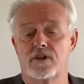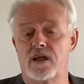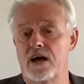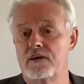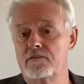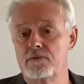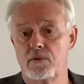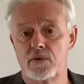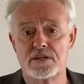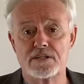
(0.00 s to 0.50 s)

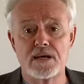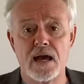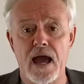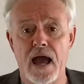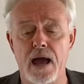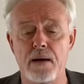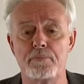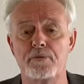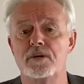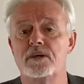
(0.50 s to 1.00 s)
Everybody's
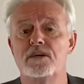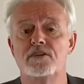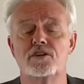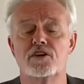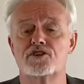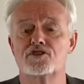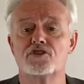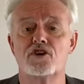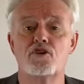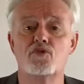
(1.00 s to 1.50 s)
happy.
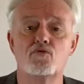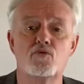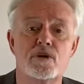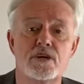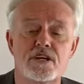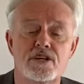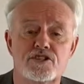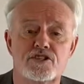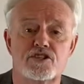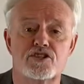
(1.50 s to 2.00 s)
There's no
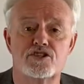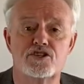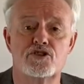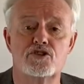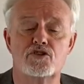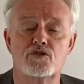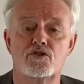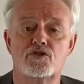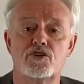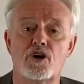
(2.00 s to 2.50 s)
reason
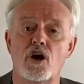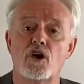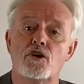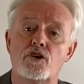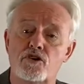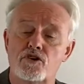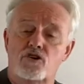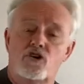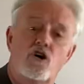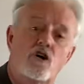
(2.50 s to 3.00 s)
to go to
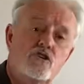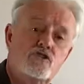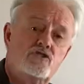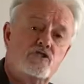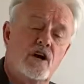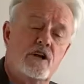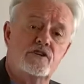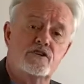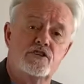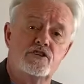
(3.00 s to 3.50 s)
the
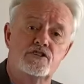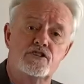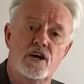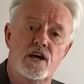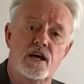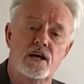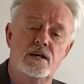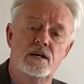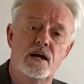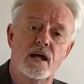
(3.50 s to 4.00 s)
contract and
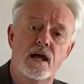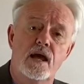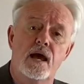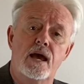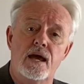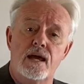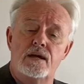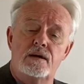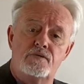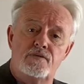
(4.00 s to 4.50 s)
say,
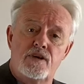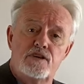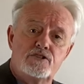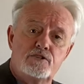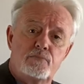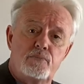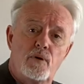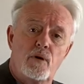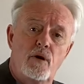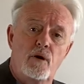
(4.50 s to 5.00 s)
hey, there's a
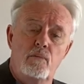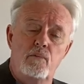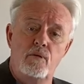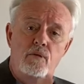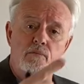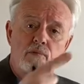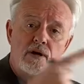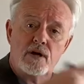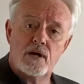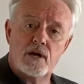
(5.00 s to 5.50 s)

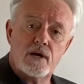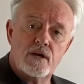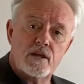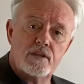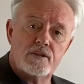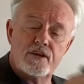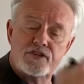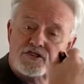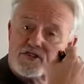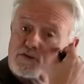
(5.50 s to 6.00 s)
problem.
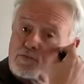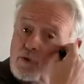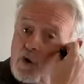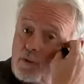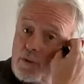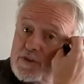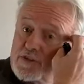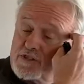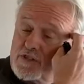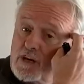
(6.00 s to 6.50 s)
This is what
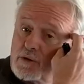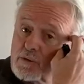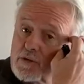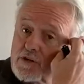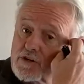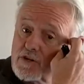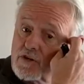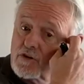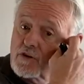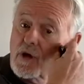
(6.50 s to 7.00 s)
we said we'd
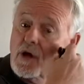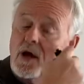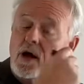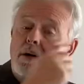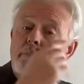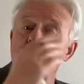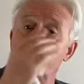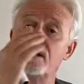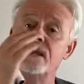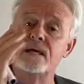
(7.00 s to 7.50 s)
do.
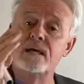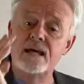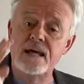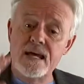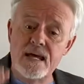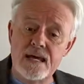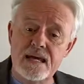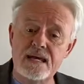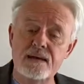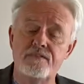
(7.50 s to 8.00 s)
But
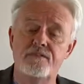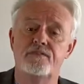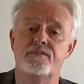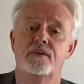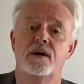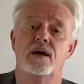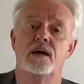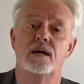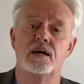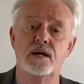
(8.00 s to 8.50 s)
if
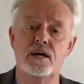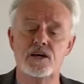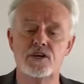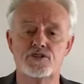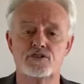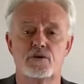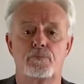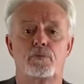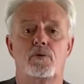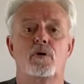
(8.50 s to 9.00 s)
there is
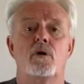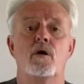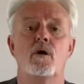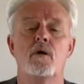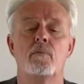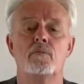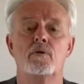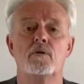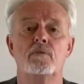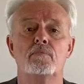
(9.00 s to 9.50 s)
a
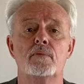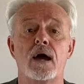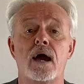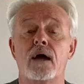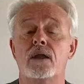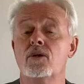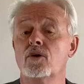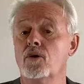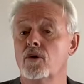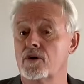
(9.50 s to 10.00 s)
problem,
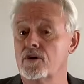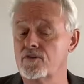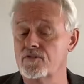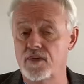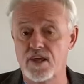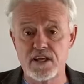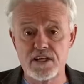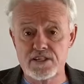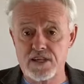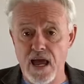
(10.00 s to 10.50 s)
and look,
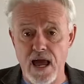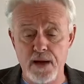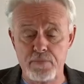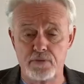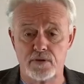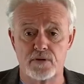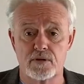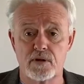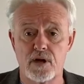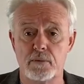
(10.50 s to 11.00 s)
things
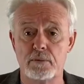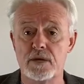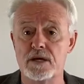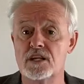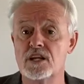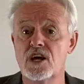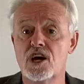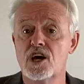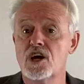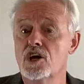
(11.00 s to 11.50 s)
happen. I
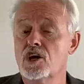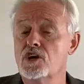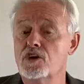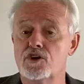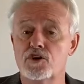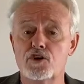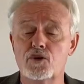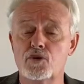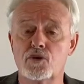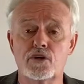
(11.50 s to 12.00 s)
mean,
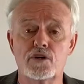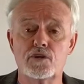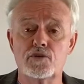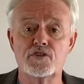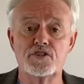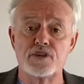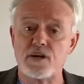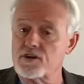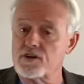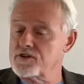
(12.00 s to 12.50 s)
you can
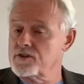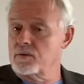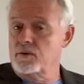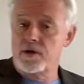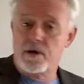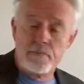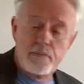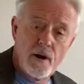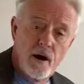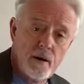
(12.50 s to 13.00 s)
sell somebody a
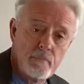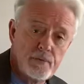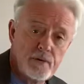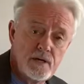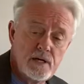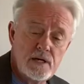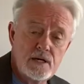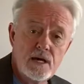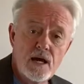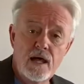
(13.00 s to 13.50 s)

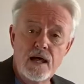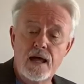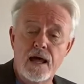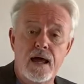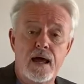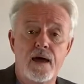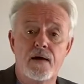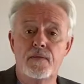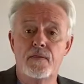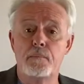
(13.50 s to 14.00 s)
puppy
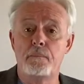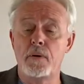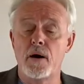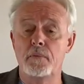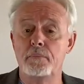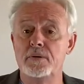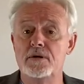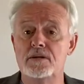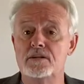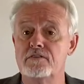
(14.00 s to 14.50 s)
and the
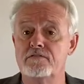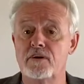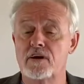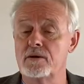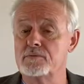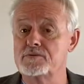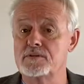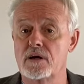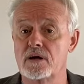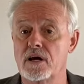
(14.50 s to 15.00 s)
puppy
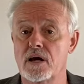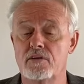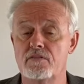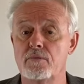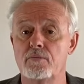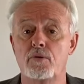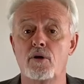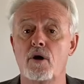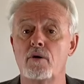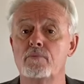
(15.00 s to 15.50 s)
develops some kind of a
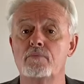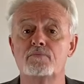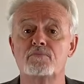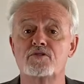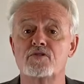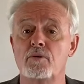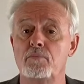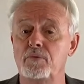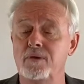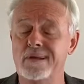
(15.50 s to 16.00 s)
problem
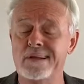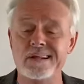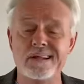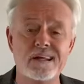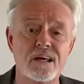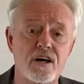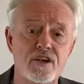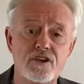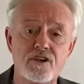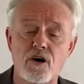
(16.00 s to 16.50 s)
completely
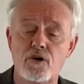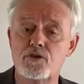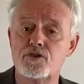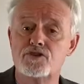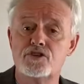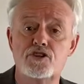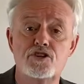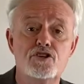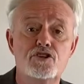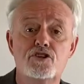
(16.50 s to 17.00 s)
unknown
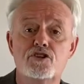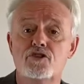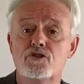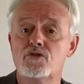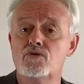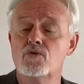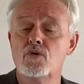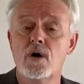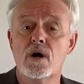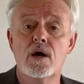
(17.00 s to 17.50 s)
to
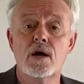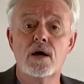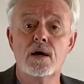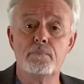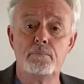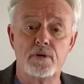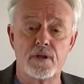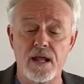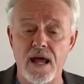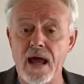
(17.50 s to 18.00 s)
you.
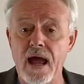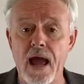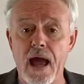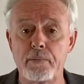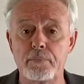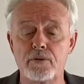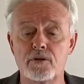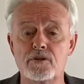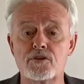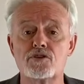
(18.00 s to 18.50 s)
But it
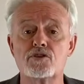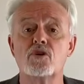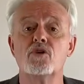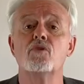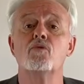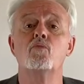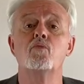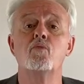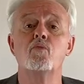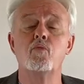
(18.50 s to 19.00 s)
happens.
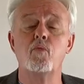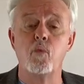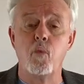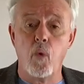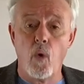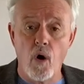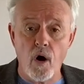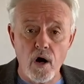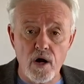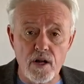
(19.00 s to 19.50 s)

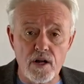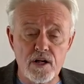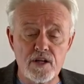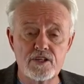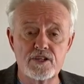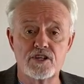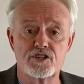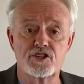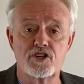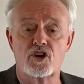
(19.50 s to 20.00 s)
What
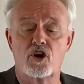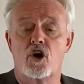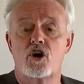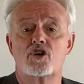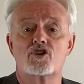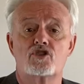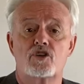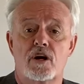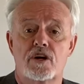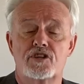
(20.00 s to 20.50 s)
does the
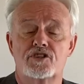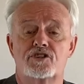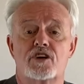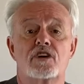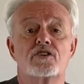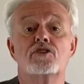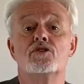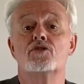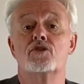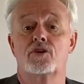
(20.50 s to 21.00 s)
contract say
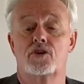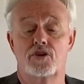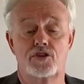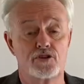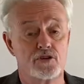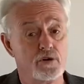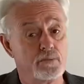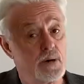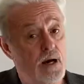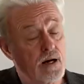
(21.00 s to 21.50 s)
that you're going to
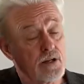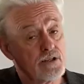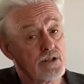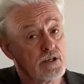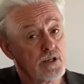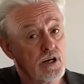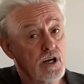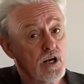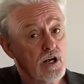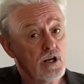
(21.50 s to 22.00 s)
do about it?